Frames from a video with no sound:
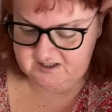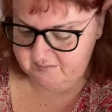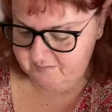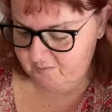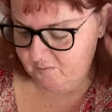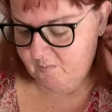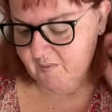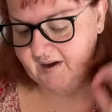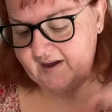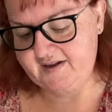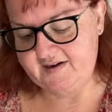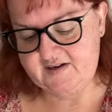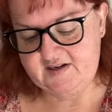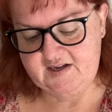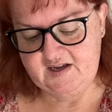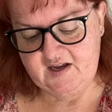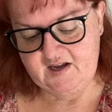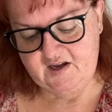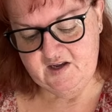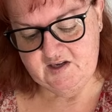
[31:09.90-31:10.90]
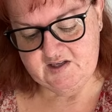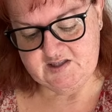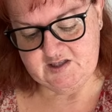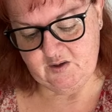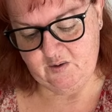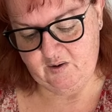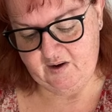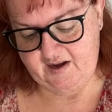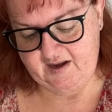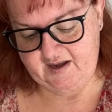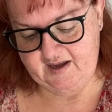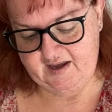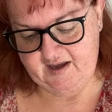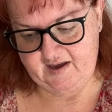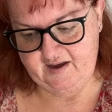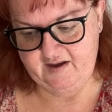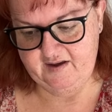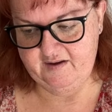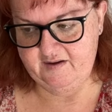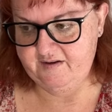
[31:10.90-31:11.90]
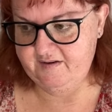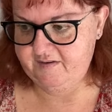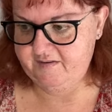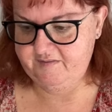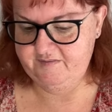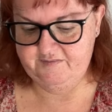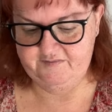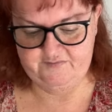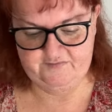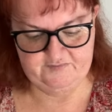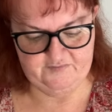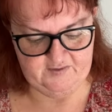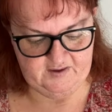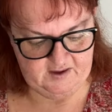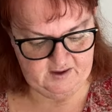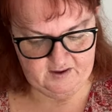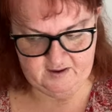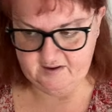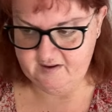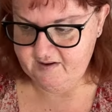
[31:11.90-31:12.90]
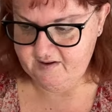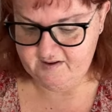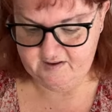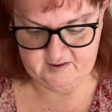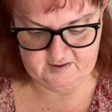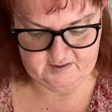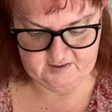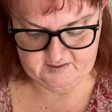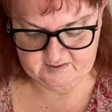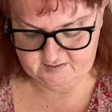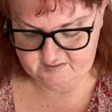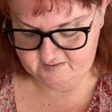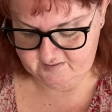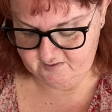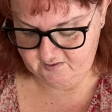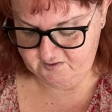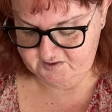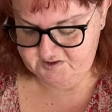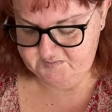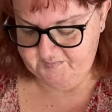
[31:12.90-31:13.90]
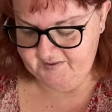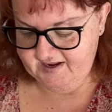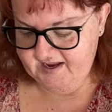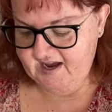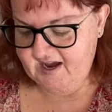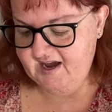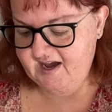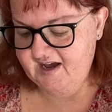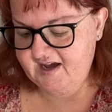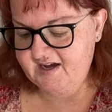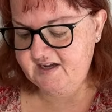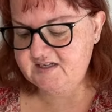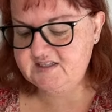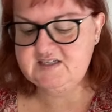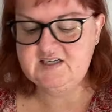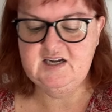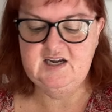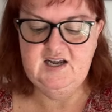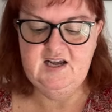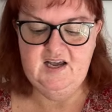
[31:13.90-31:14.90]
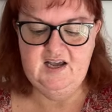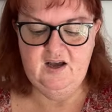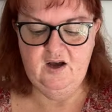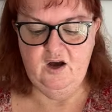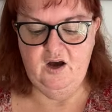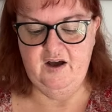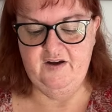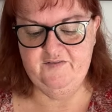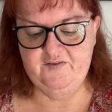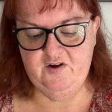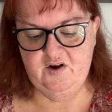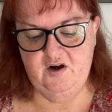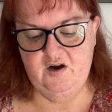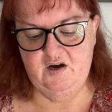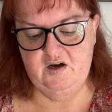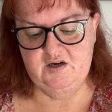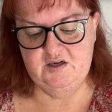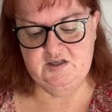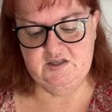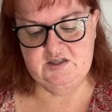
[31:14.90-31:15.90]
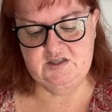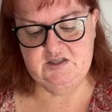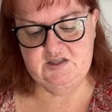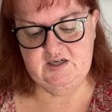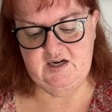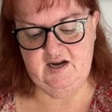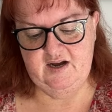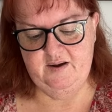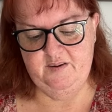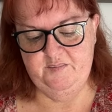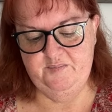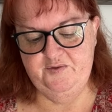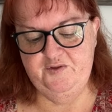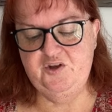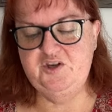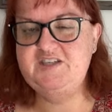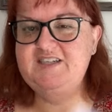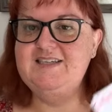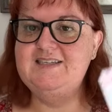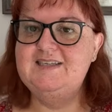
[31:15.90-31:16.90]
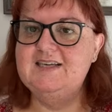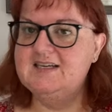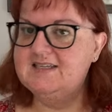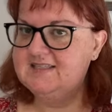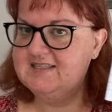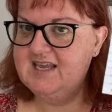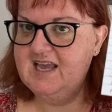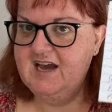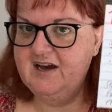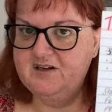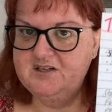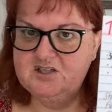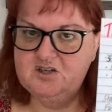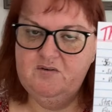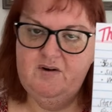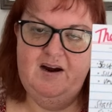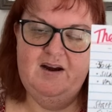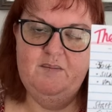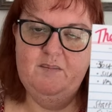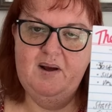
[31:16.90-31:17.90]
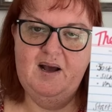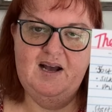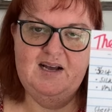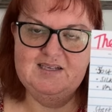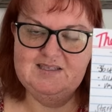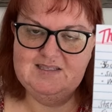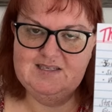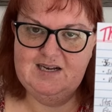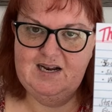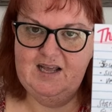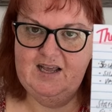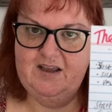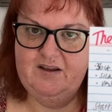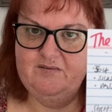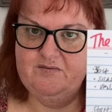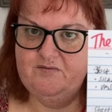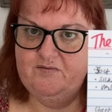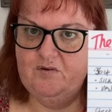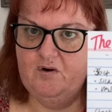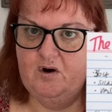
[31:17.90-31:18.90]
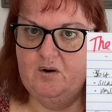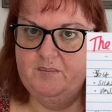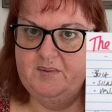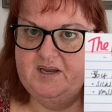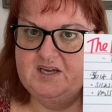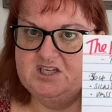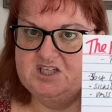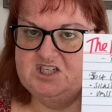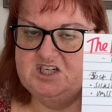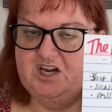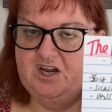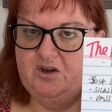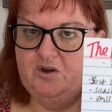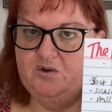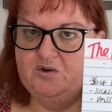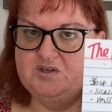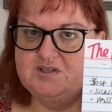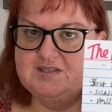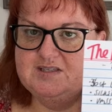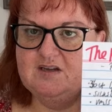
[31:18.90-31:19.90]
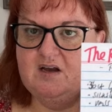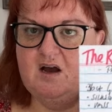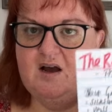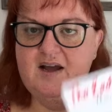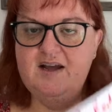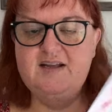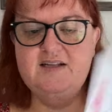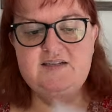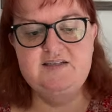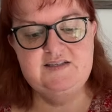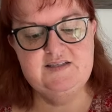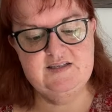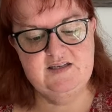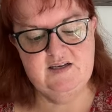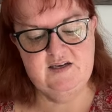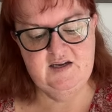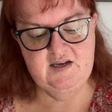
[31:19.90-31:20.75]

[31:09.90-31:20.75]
number 1. So I have lost my card. I've got 36 count grandpa's sleeve from XJU Designs